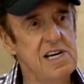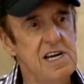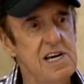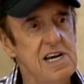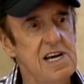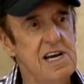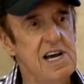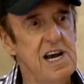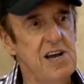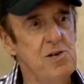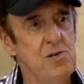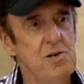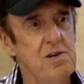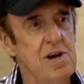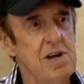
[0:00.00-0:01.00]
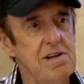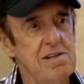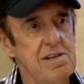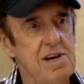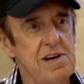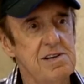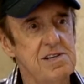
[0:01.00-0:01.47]
stenosis, the
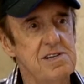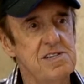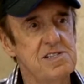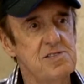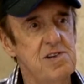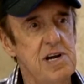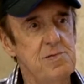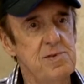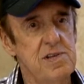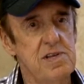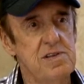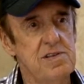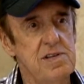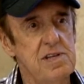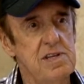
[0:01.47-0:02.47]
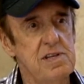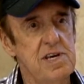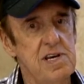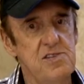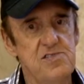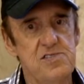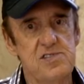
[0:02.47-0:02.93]
narrowing of the heart valve.
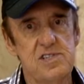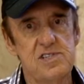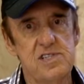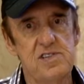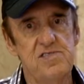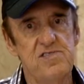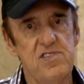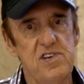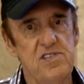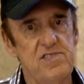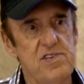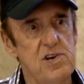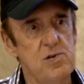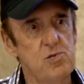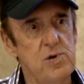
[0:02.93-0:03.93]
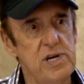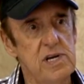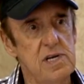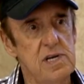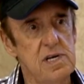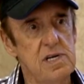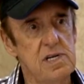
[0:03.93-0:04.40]
You just get very, very
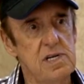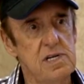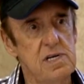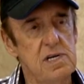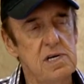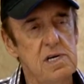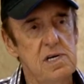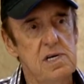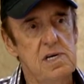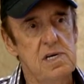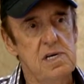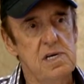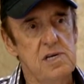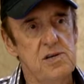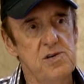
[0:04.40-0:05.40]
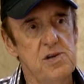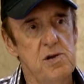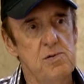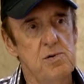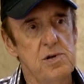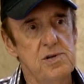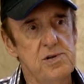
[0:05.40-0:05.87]
weak and you
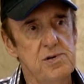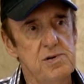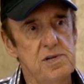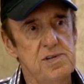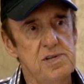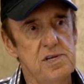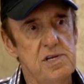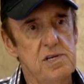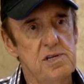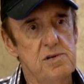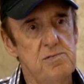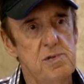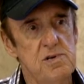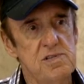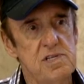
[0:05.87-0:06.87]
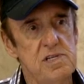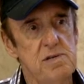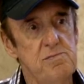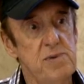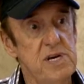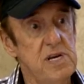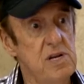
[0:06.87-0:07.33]
don't want to do anything, and you're mostly
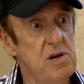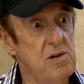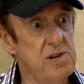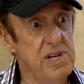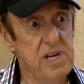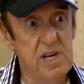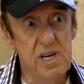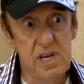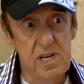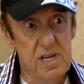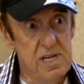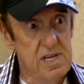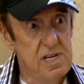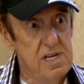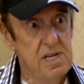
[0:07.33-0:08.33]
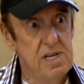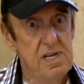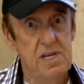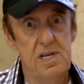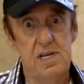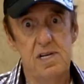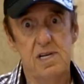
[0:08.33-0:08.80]
in bed all day,
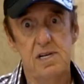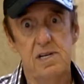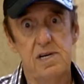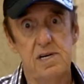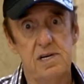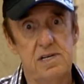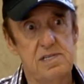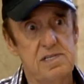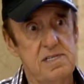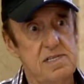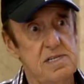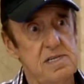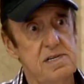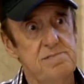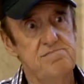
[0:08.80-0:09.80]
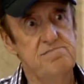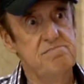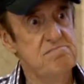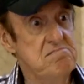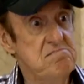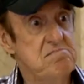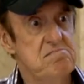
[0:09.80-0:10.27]
and it's
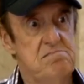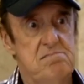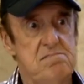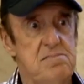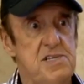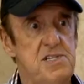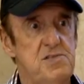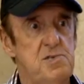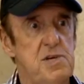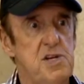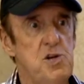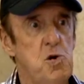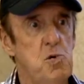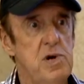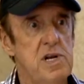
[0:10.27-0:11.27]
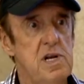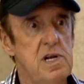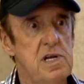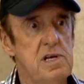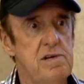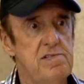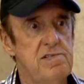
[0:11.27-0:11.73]
really no way to
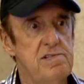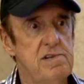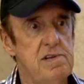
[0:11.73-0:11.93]
live.